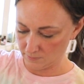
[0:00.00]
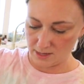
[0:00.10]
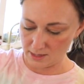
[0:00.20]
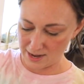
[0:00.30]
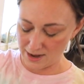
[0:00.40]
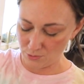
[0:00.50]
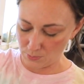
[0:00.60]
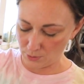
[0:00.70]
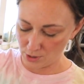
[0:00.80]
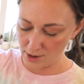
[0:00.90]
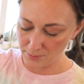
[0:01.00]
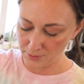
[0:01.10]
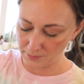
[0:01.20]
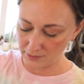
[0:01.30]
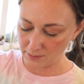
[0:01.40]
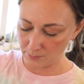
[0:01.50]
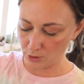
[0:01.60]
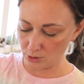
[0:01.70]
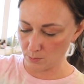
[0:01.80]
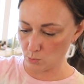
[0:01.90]
And I will probably
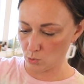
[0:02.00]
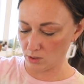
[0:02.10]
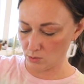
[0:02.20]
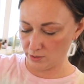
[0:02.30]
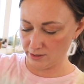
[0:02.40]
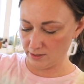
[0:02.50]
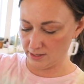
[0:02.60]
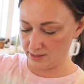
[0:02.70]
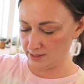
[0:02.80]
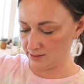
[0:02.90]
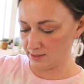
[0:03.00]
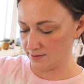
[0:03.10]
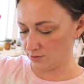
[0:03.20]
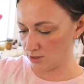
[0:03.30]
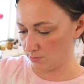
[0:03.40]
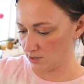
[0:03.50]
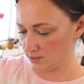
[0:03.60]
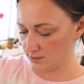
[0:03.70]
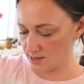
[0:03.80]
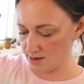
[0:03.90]
put more oil in this after I
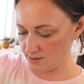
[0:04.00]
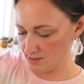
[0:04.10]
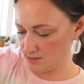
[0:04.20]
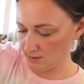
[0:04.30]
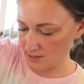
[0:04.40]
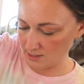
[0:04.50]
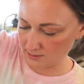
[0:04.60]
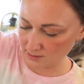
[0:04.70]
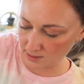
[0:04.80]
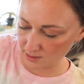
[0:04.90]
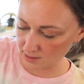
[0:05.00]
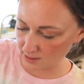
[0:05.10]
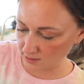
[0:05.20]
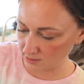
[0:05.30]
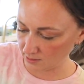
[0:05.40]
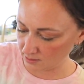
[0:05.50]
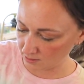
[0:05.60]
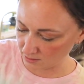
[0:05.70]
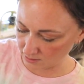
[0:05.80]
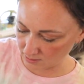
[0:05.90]
press it out and let it set again, because it
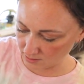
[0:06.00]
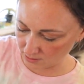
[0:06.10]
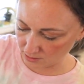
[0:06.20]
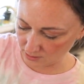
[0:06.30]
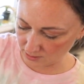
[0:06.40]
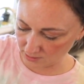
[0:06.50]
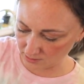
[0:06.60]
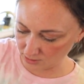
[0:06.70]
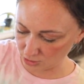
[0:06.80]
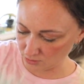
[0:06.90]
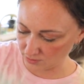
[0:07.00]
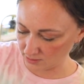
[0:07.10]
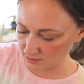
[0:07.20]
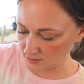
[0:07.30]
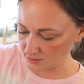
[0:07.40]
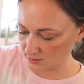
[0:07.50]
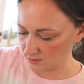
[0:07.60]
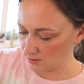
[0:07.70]
still has a lot of good constituents in it.